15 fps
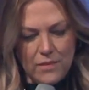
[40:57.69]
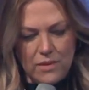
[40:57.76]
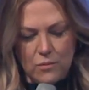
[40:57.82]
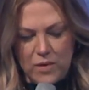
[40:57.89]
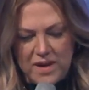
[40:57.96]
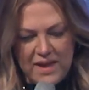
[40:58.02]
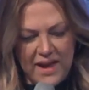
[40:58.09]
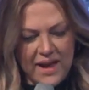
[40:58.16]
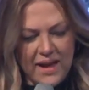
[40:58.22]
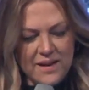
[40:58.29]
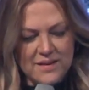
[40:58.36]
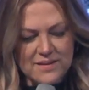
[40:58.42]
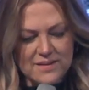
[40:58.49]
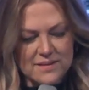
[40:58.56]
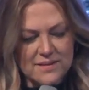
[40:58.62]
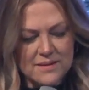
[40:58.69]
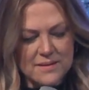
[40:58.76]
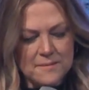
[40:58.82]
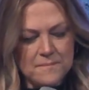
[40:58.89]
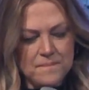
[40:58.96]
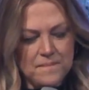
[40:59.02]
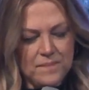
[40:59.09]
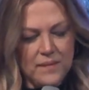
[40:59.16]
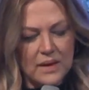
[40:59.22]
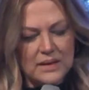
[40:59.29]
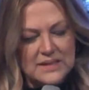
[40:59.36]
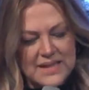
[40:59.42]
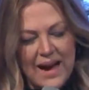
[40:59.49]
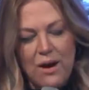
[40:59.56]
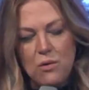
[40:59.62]
We can't
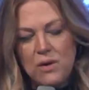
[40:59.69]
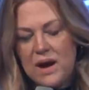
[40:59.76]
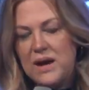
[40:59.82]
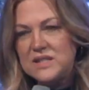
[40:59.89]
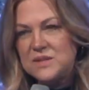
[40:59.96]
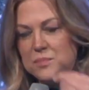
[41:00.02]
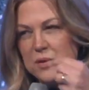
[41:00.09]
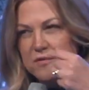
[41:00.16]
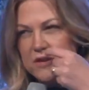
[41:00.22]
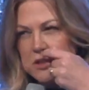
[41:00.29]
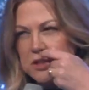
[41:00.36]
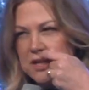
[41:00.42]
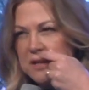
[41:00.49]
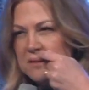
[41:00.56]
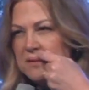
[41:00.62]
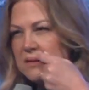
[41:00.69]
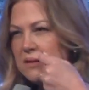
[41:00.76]
doubt God's provision